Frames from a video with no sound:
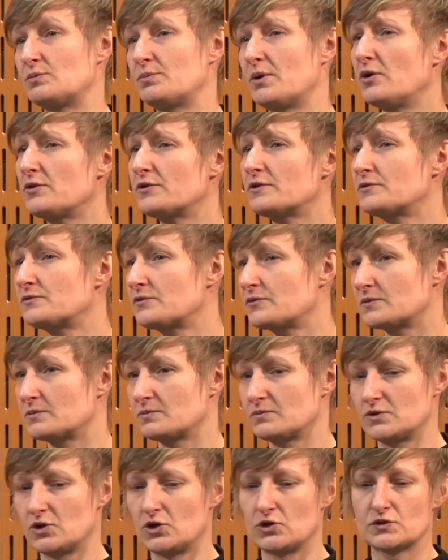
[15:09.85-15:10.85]
Both of
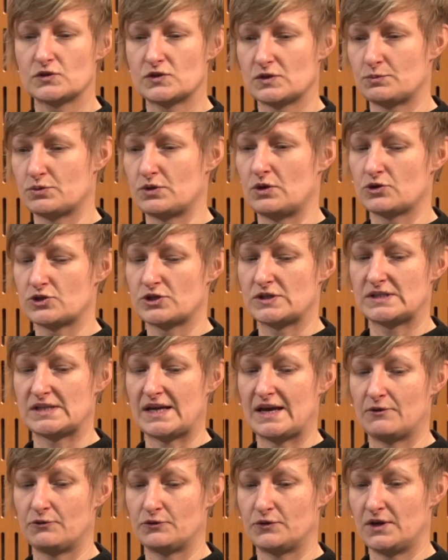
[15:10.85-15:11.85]
those approaches
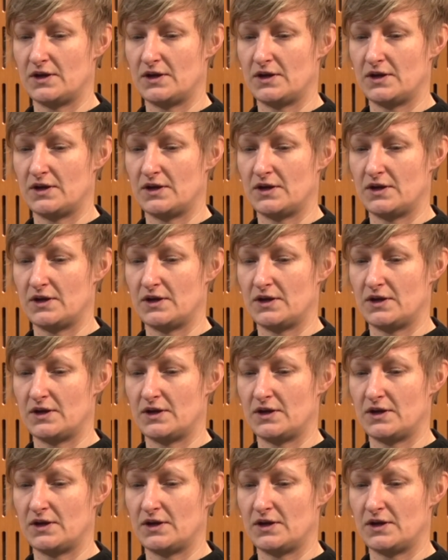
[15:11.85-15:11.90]
have